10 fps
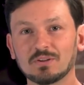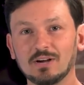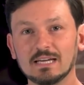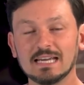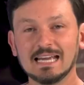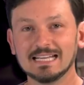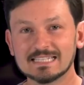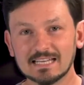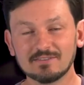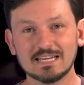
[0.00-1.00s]
Right?
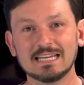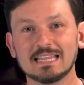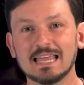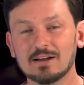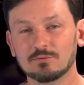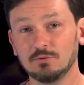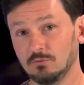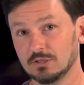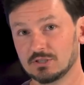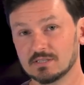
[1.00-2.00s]
Instead of taking that
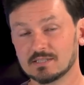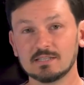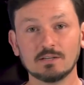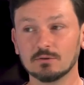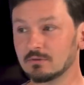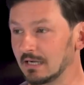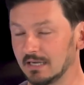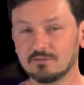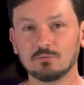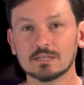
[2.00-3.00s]
route, which is,
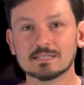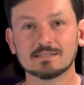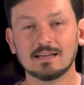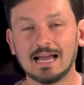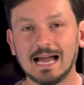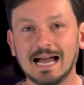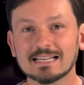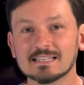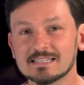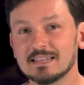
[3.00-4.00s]
kind of what
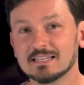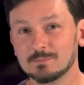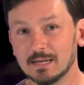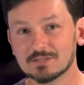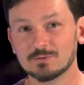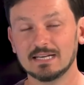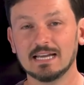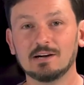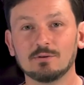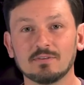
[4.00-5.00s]
has us in this mess right
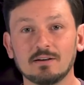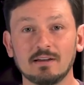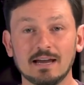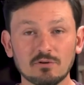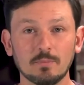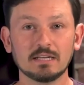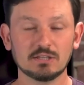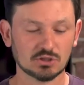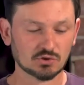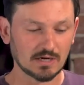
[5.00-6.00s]
now of
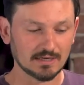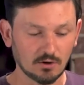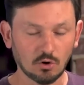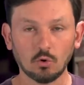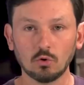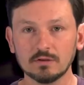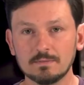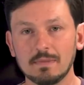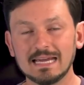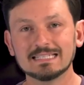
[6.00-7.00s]
everybody just trying to hold
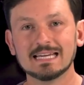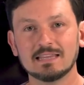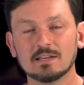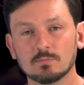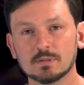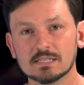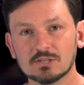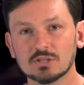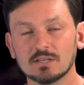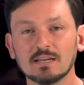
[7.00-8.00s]
and maintain their
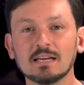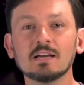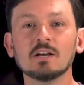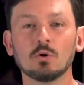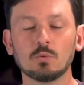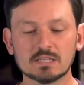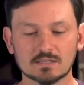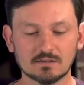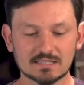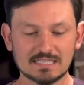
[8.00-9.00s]
position, we
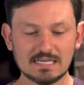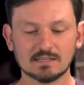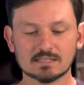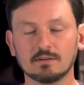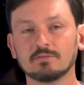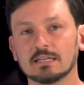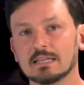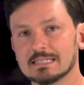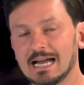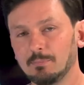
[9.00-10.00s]
start seeing stuff like
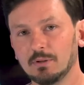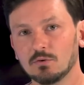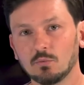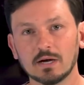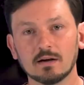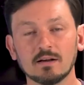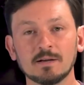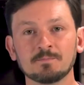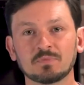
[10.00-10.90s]
this happen where,